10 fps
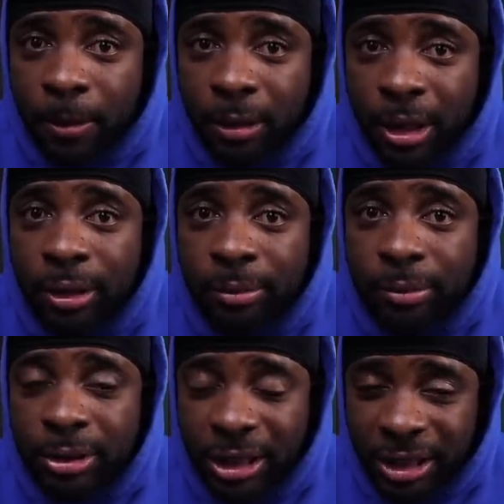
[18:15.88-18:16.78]
Okay?
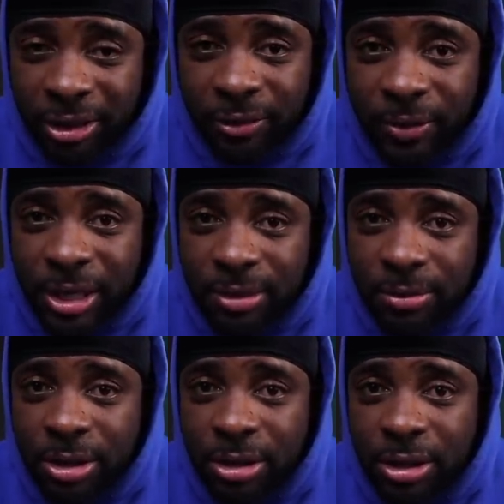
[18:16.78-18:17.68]
Protect your
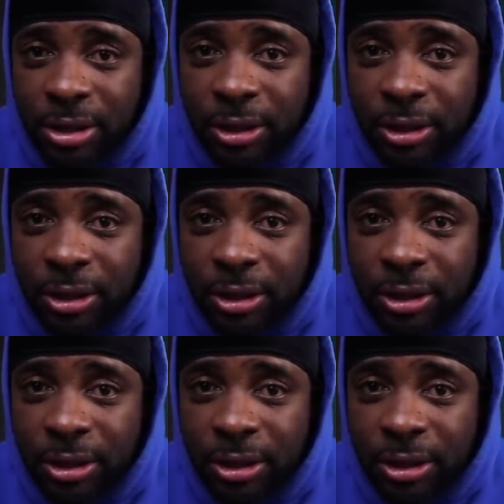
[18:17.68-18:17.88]
investments.